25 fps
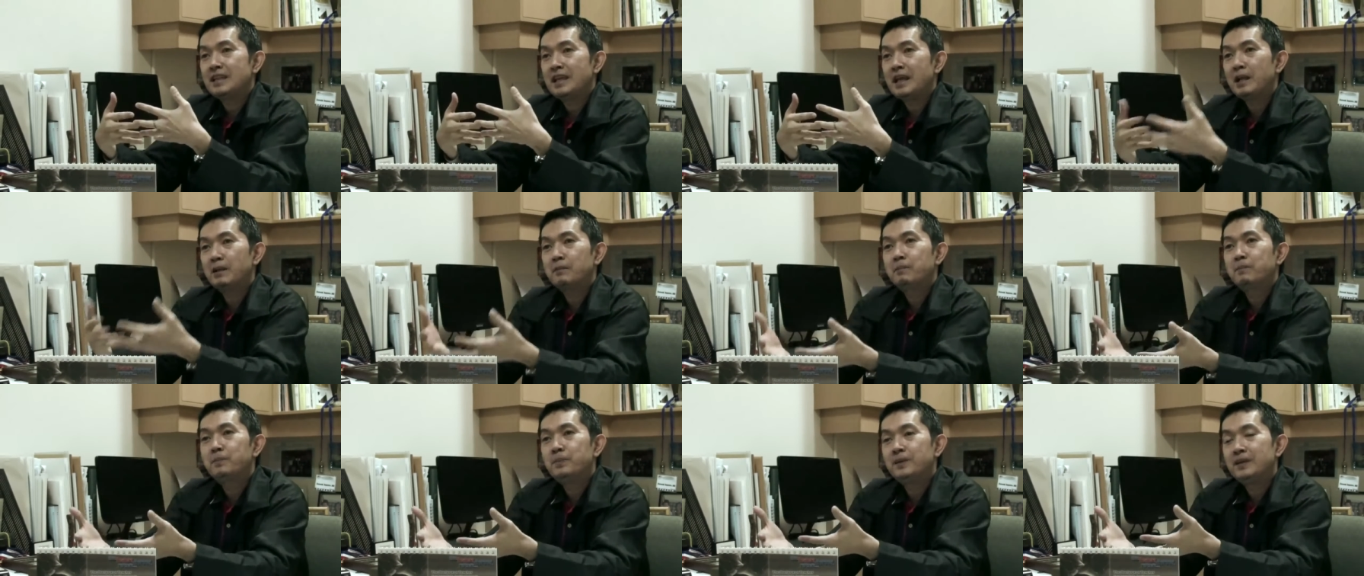
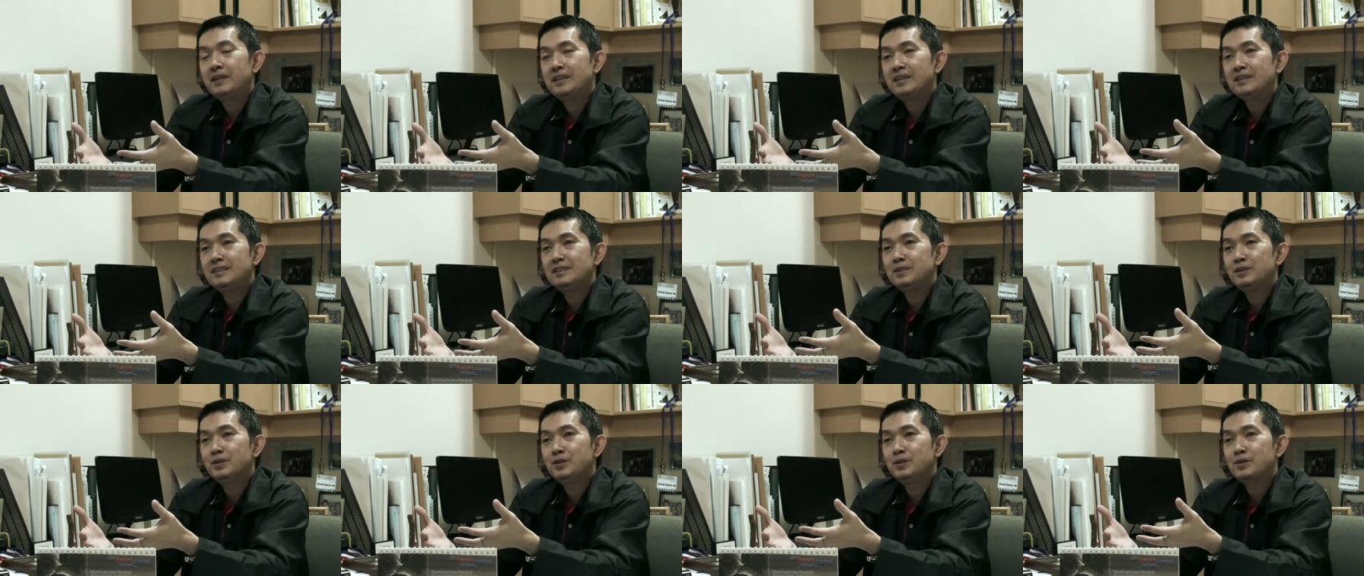
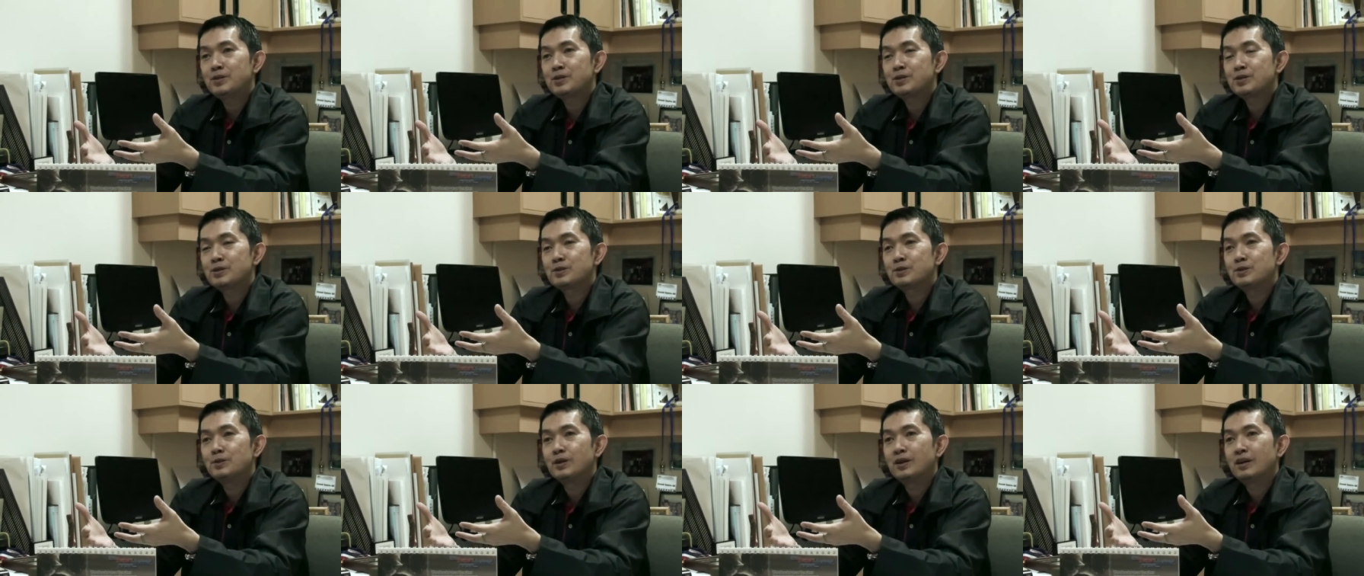helping those
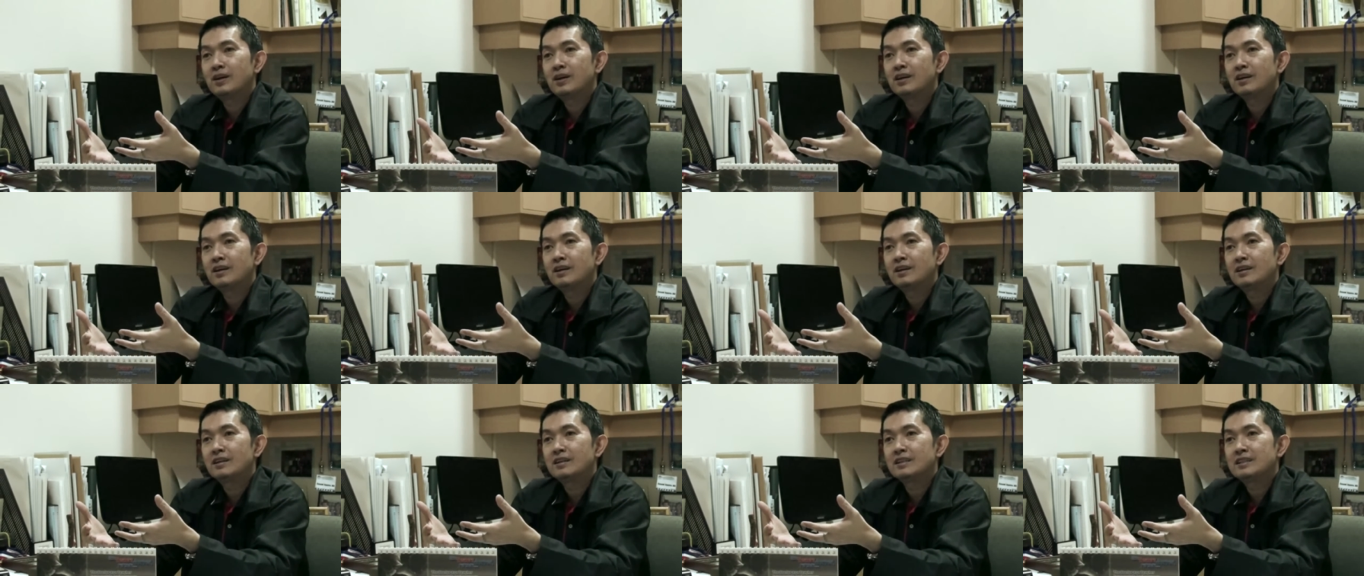who
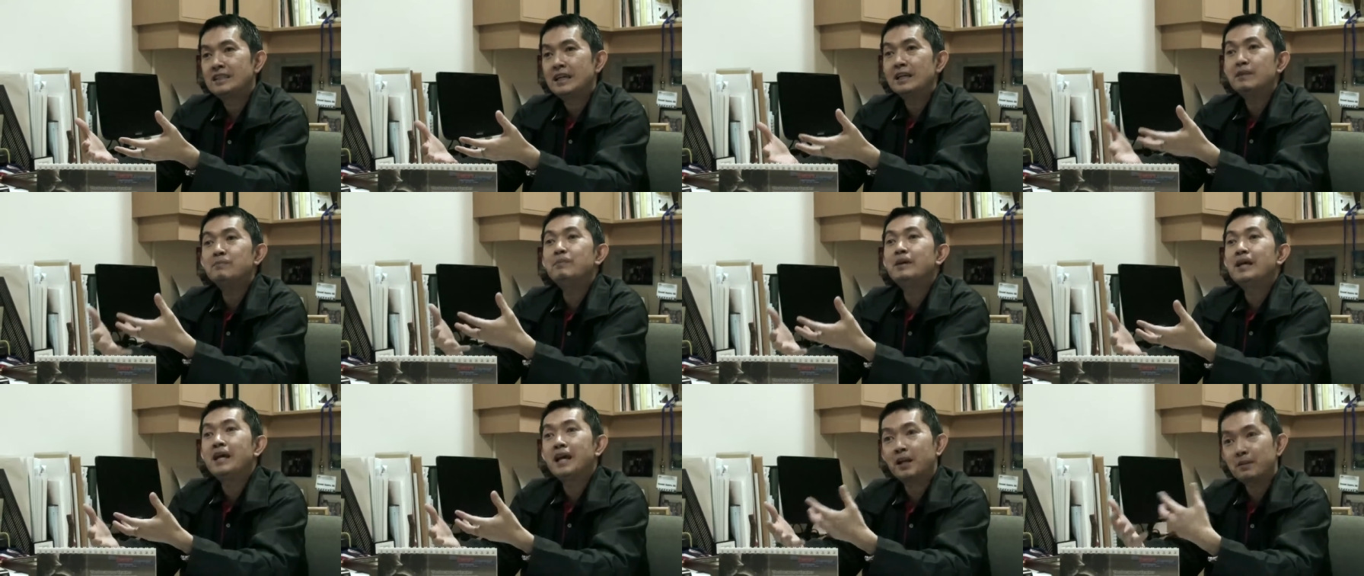
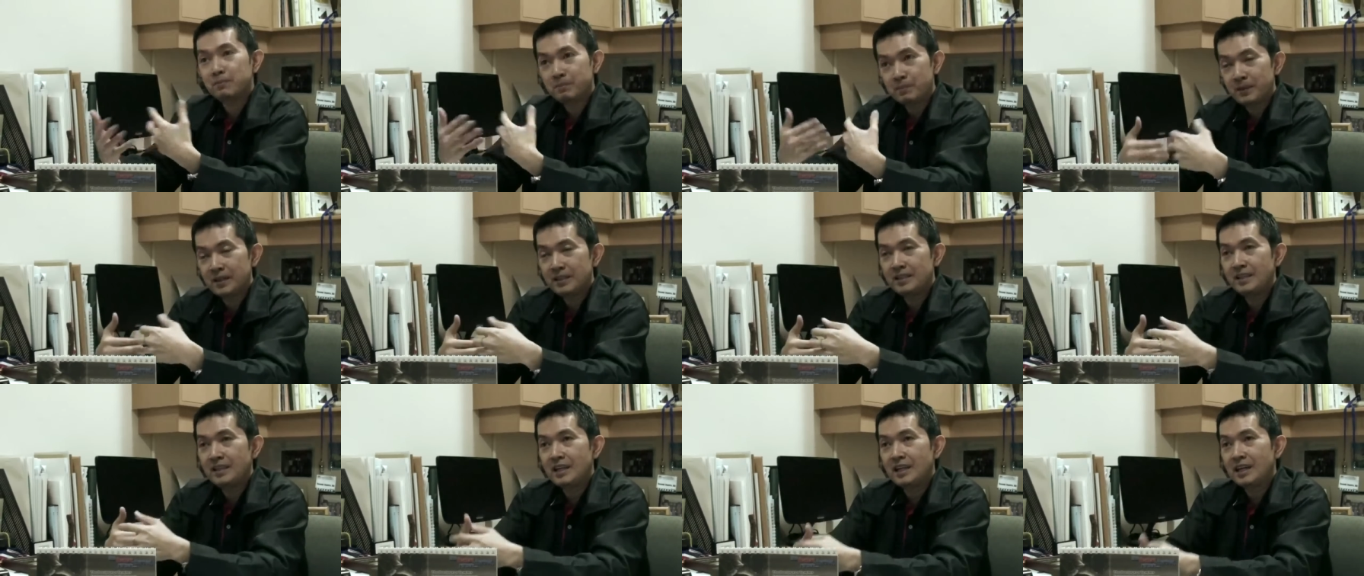can be helped
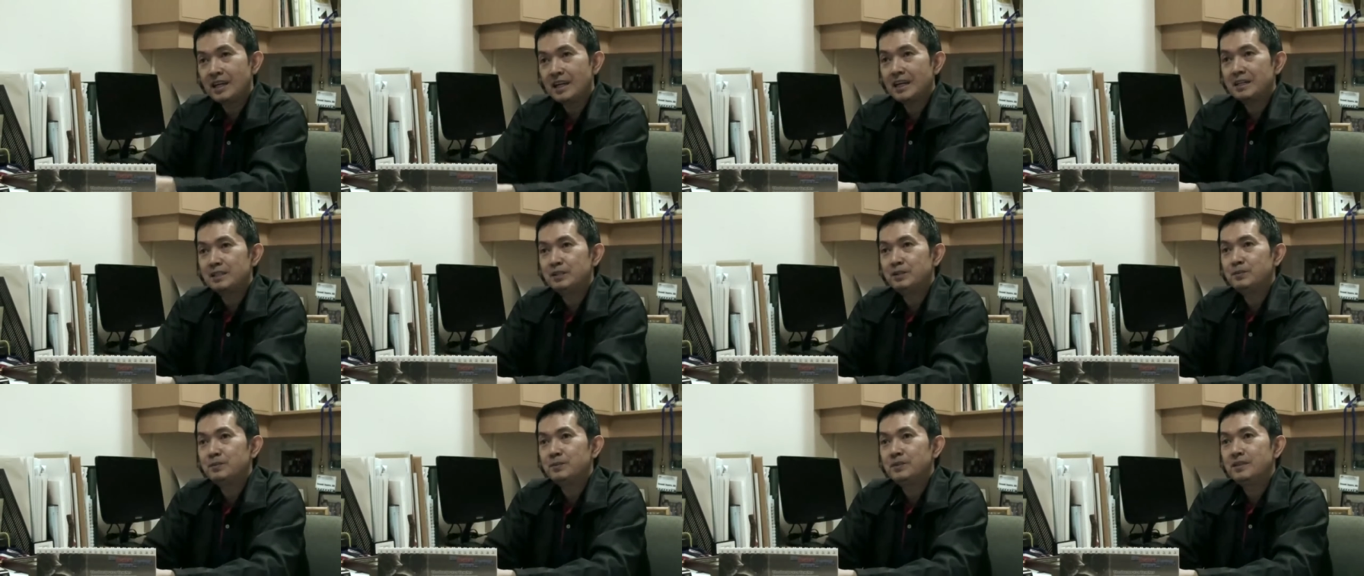by the
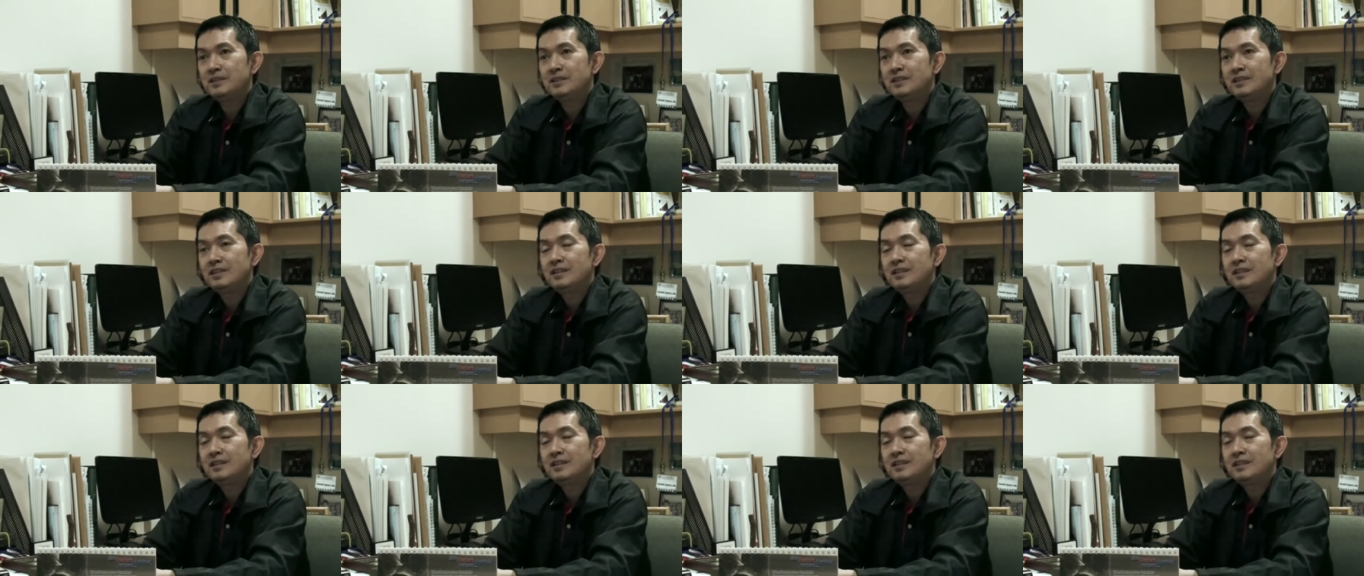Academy.